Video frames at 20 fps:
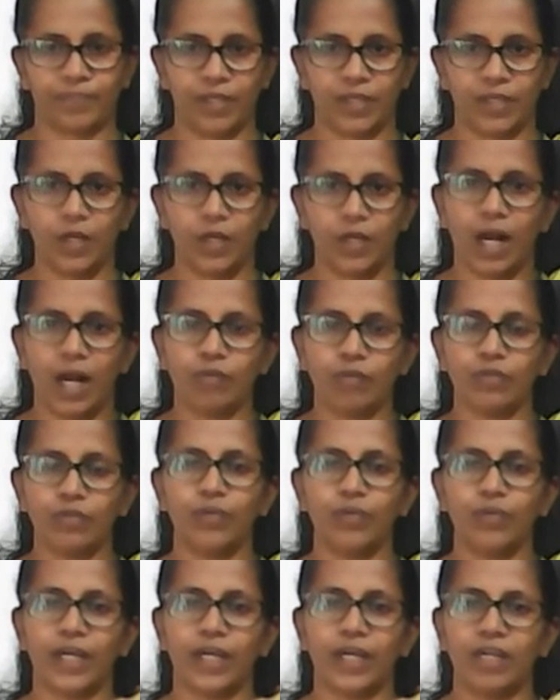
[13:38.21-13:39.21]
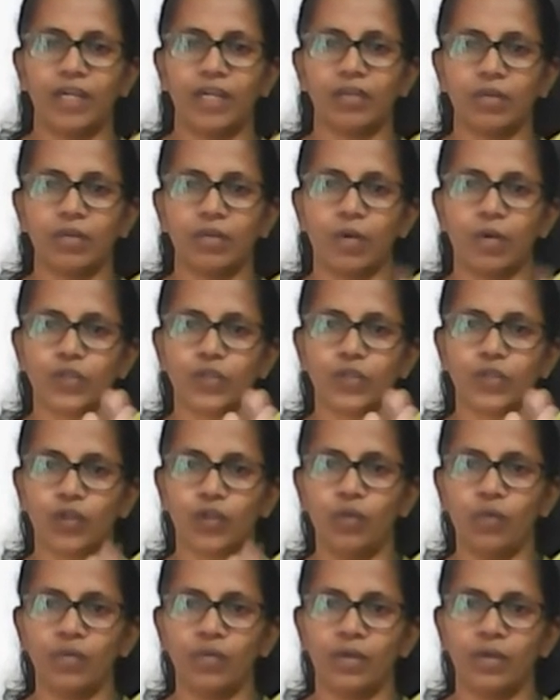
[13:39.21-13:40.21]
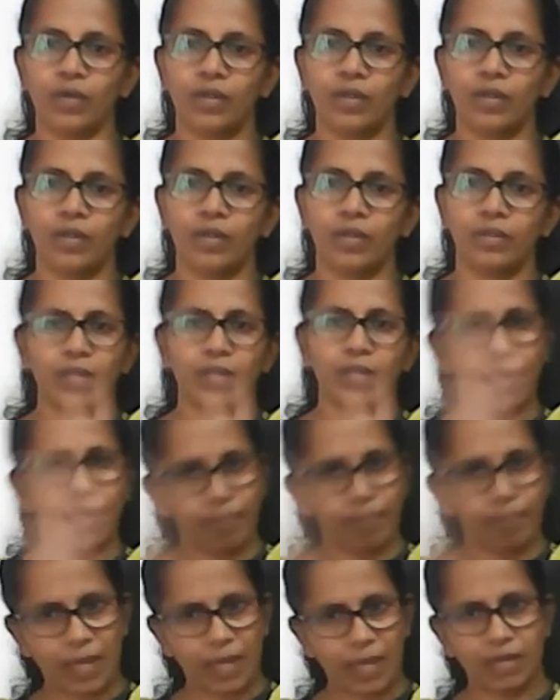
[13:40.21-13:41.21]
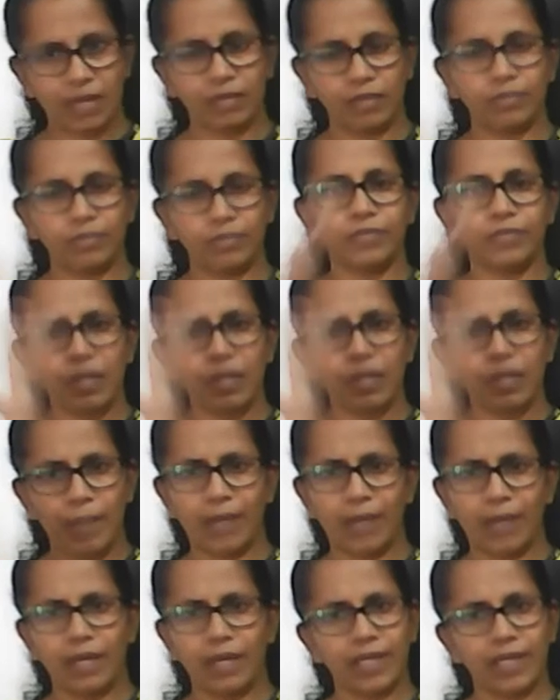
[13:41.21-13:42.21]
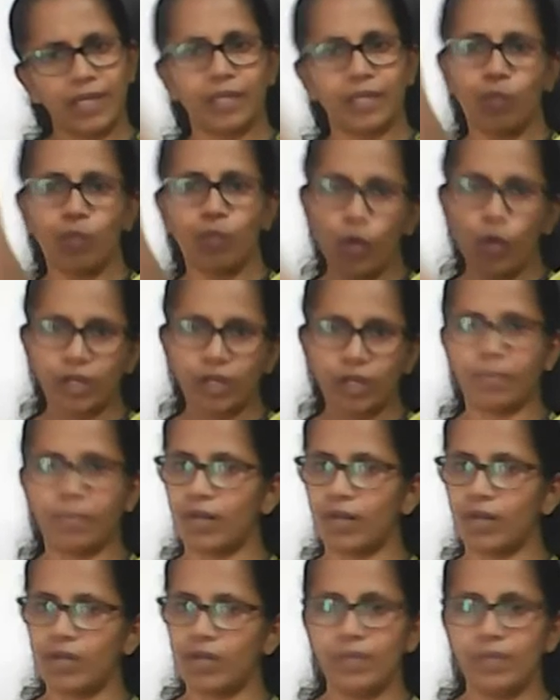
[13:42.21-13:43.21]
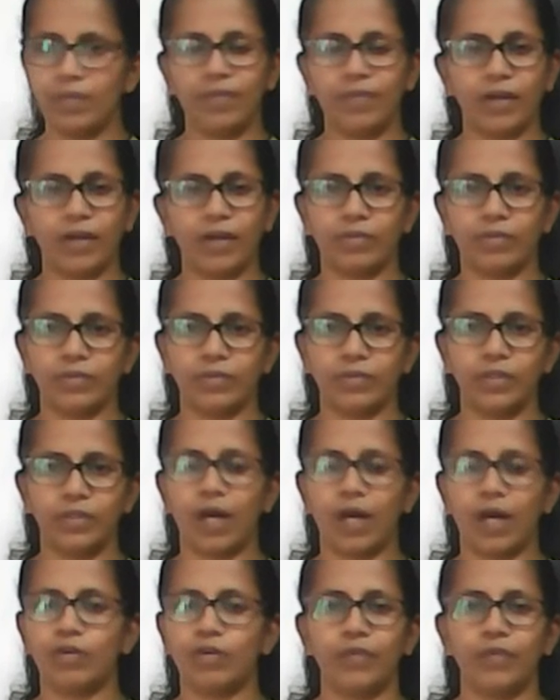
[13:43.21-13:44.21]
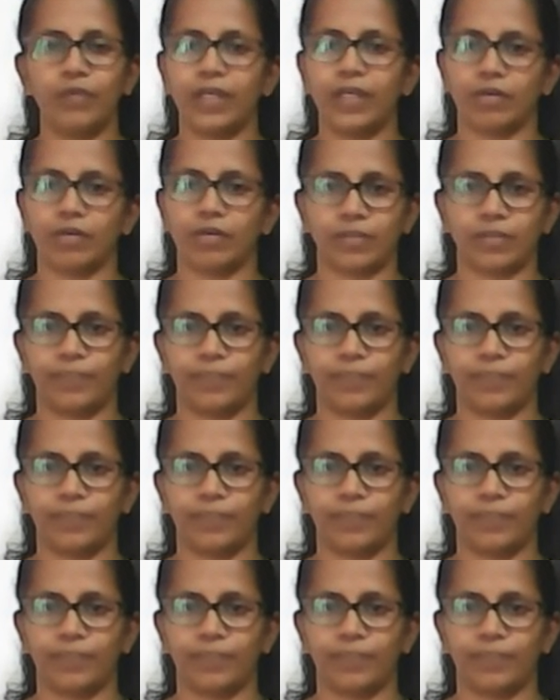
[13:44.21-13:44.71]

You have to find out the cost of 10 pen, 15 pen, like that. More number will be found. You have to find out.